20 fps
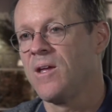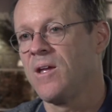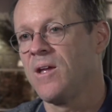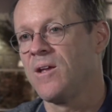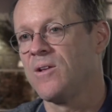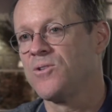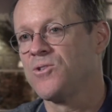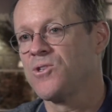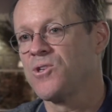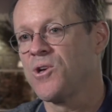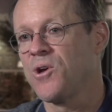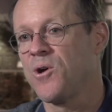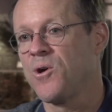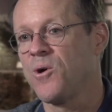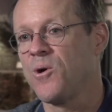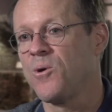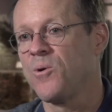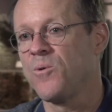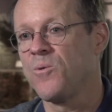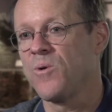and
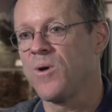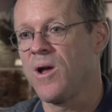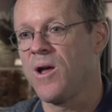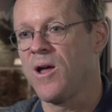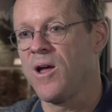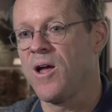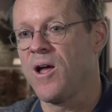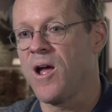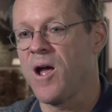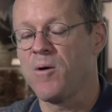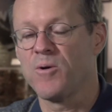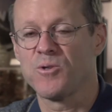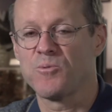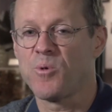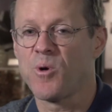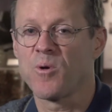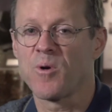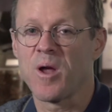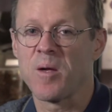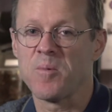so I was
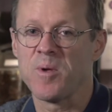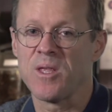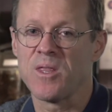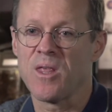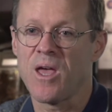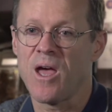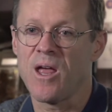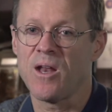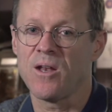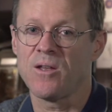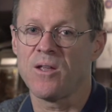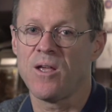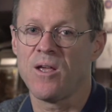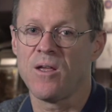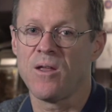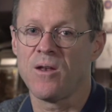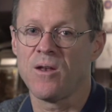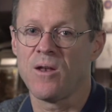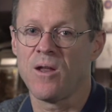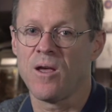programming that
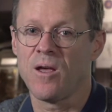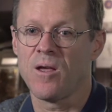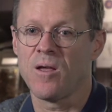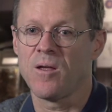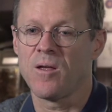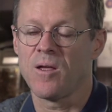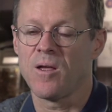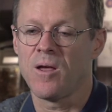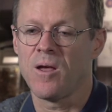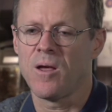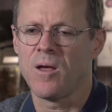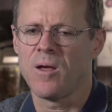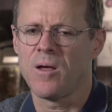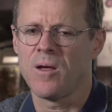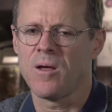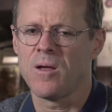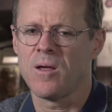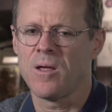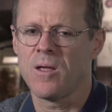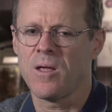in
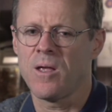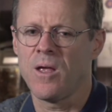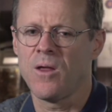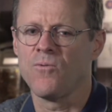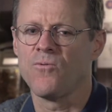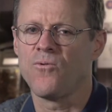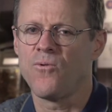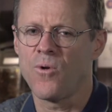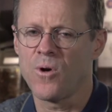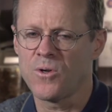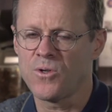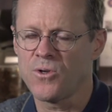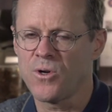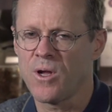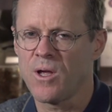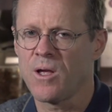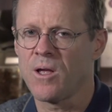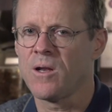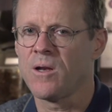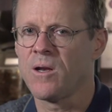
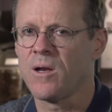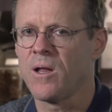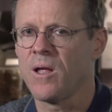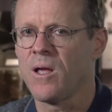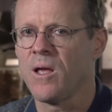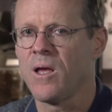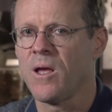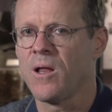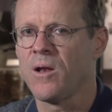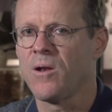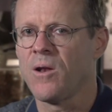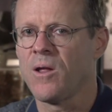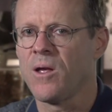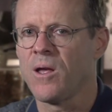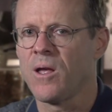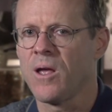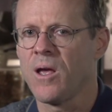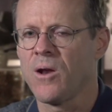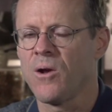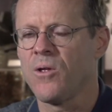Fortran
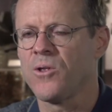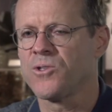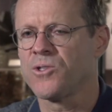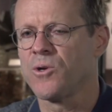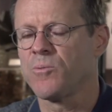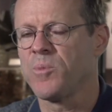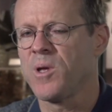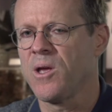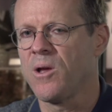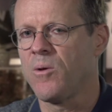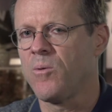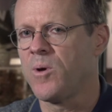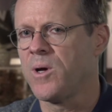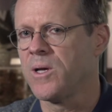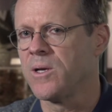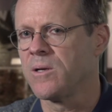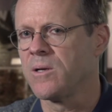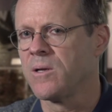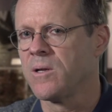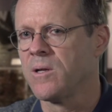and also
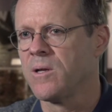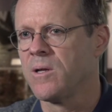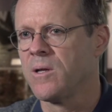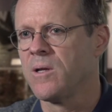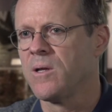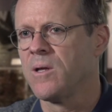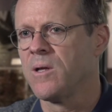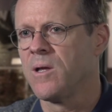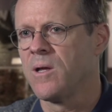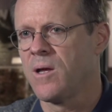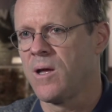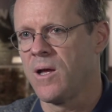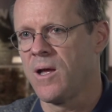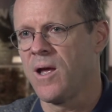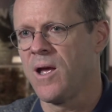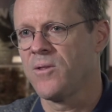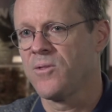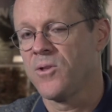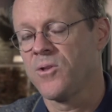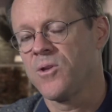PL1
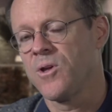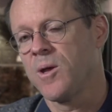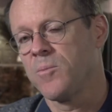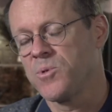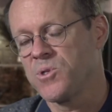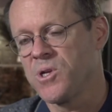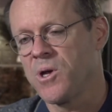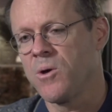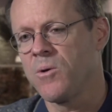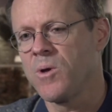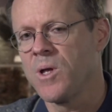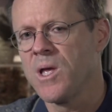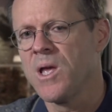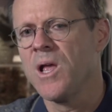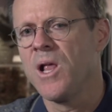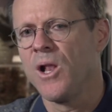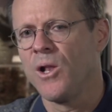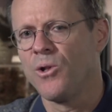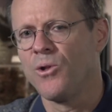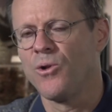at the time. So
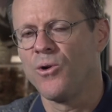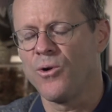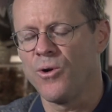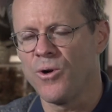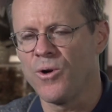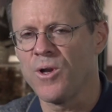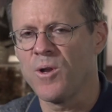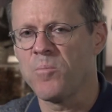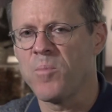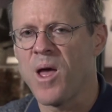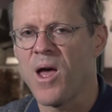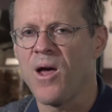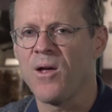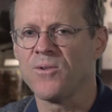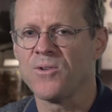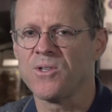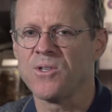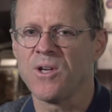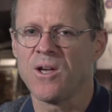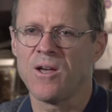learned
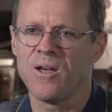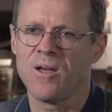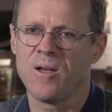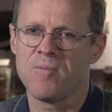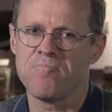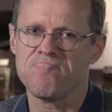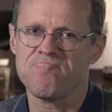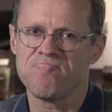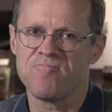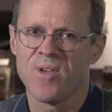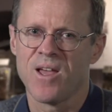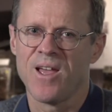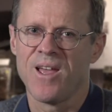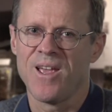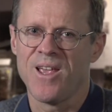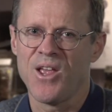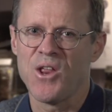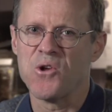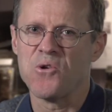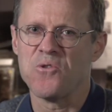about
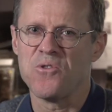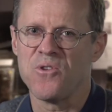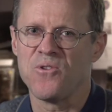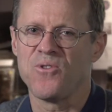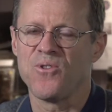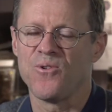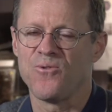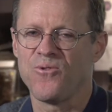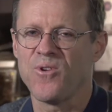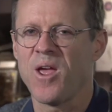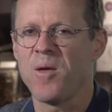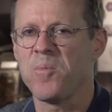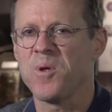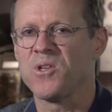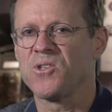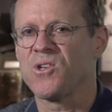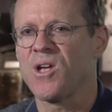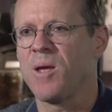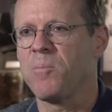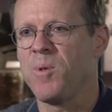you know, the
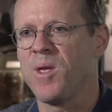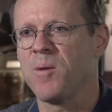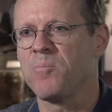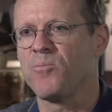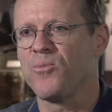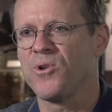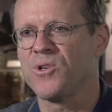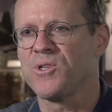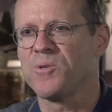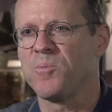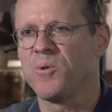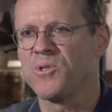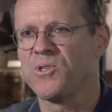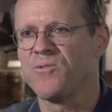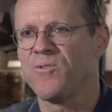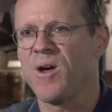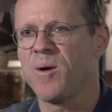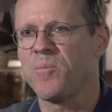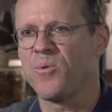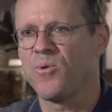famous IBM Principles
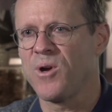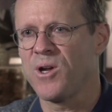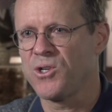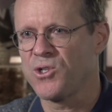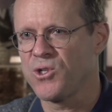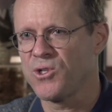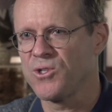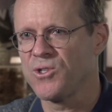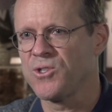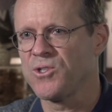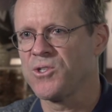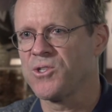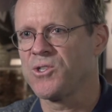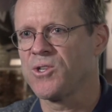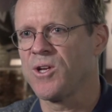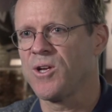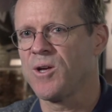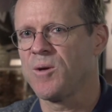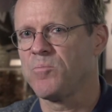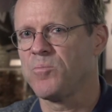of Operations
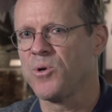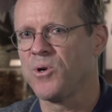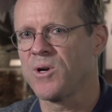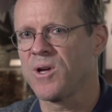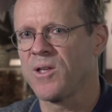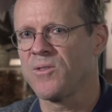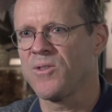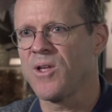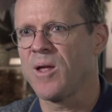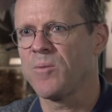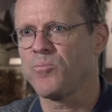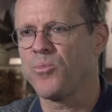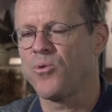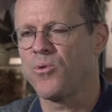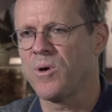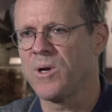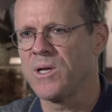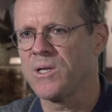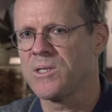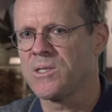book at that
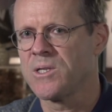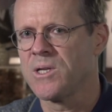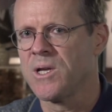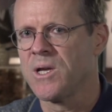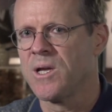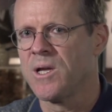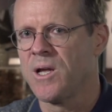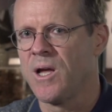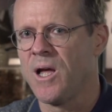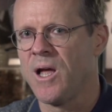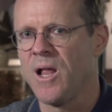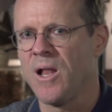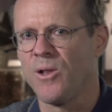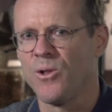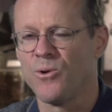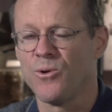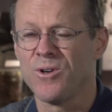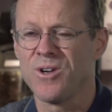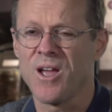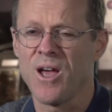point.
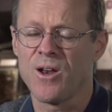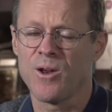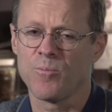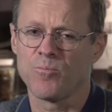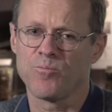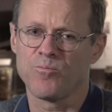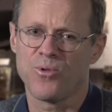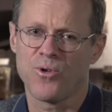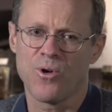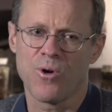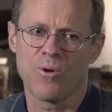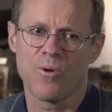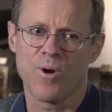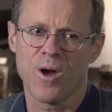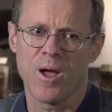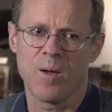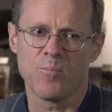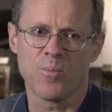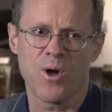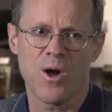Learned how to
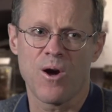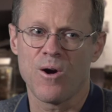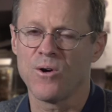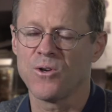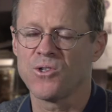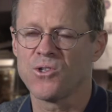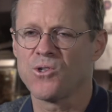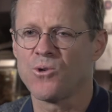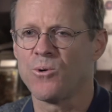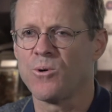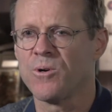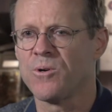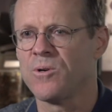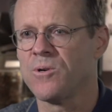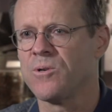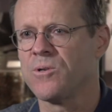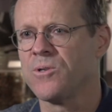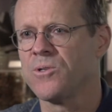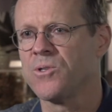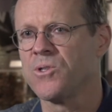program card
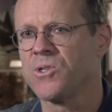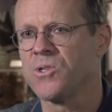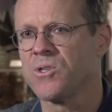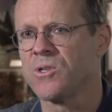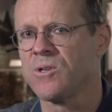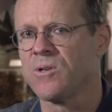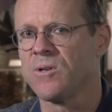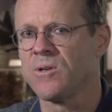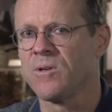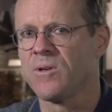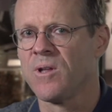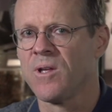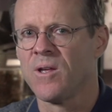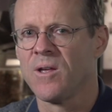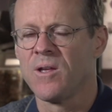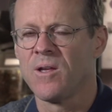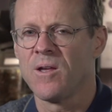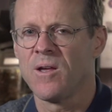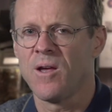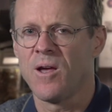sorters and
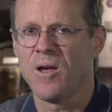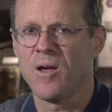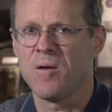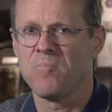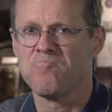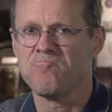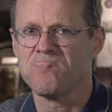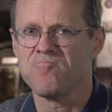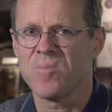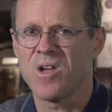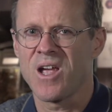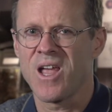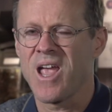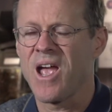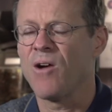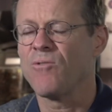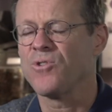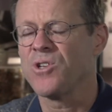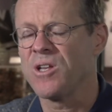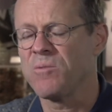
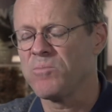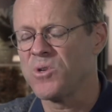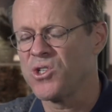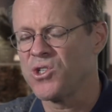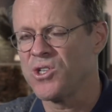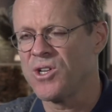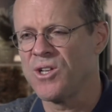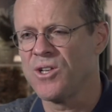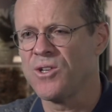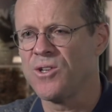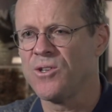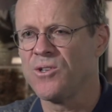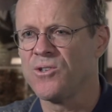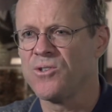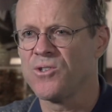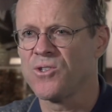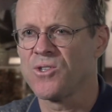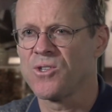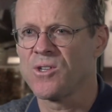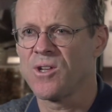accounting
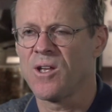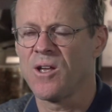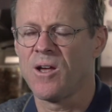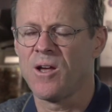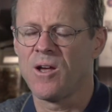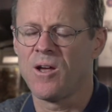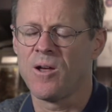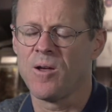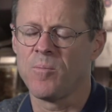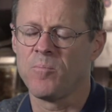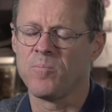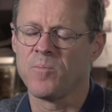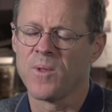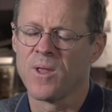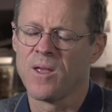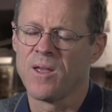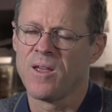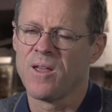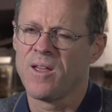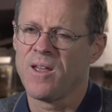machines
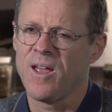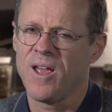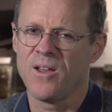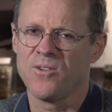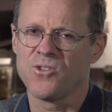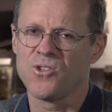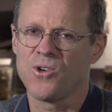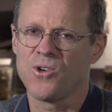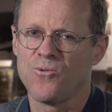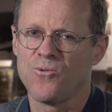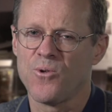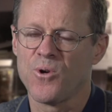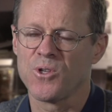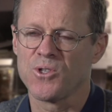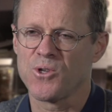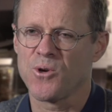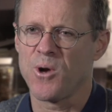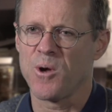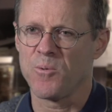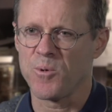and forth.
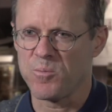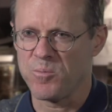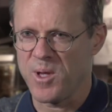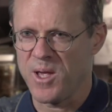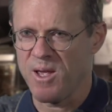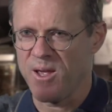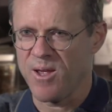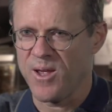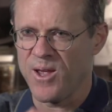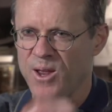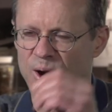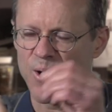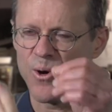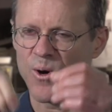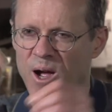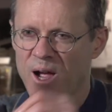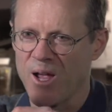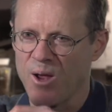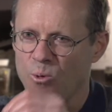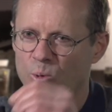So I would be, you
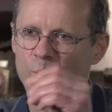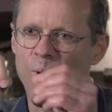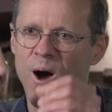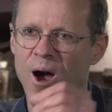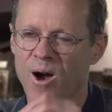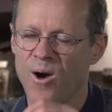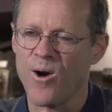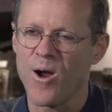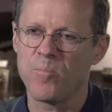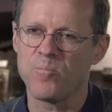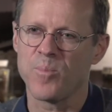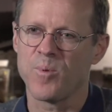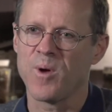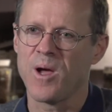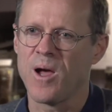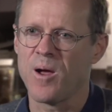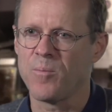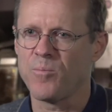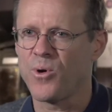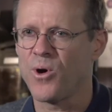know, I could wire up
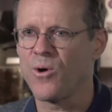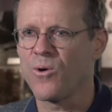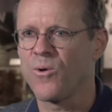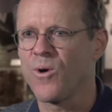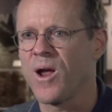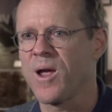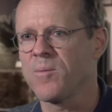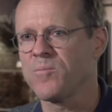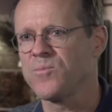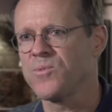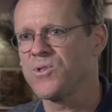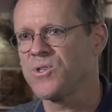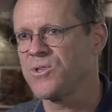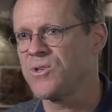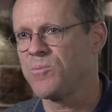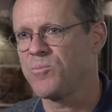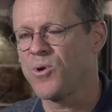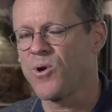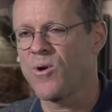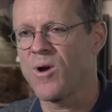programs
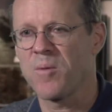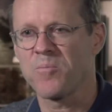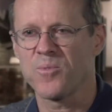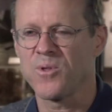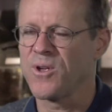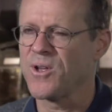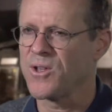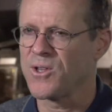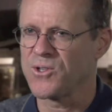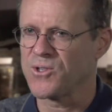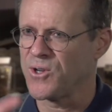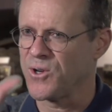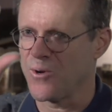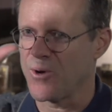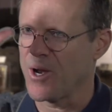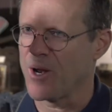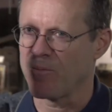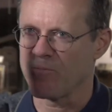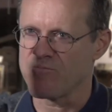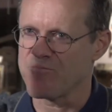to program things. I knew
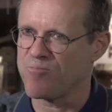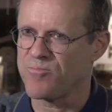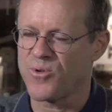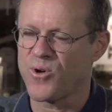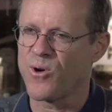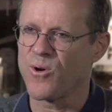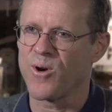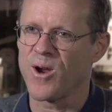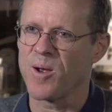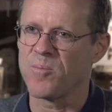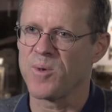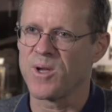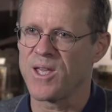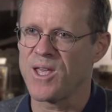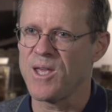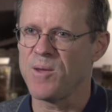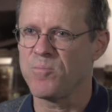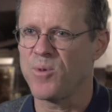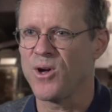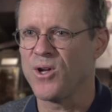how to program a
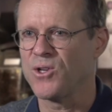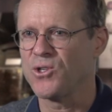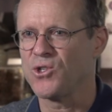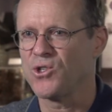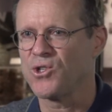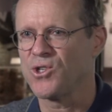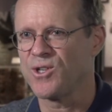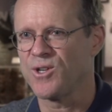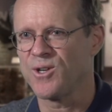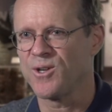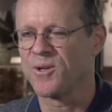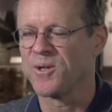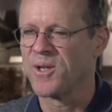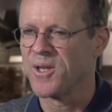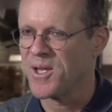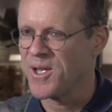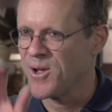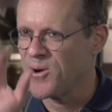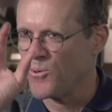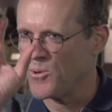key punch
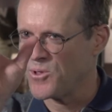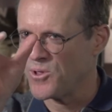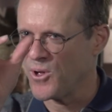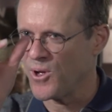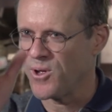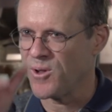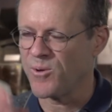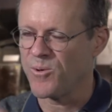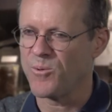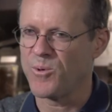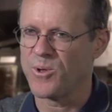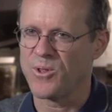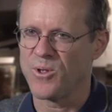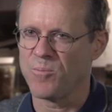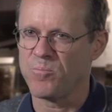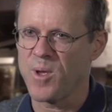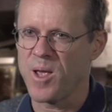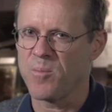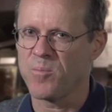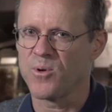with a
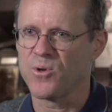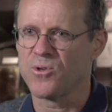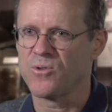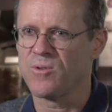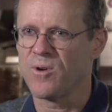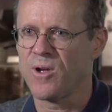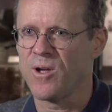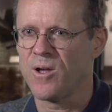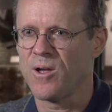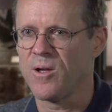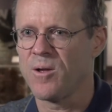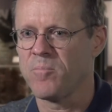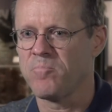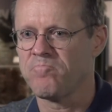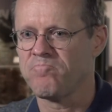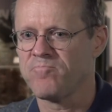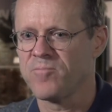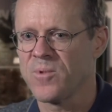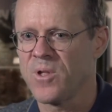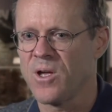paper
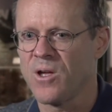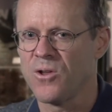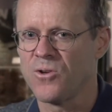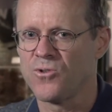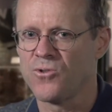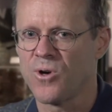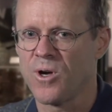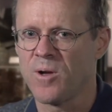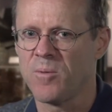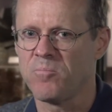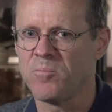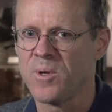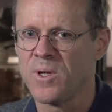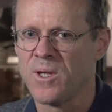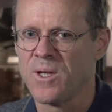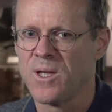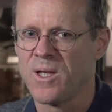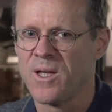drum.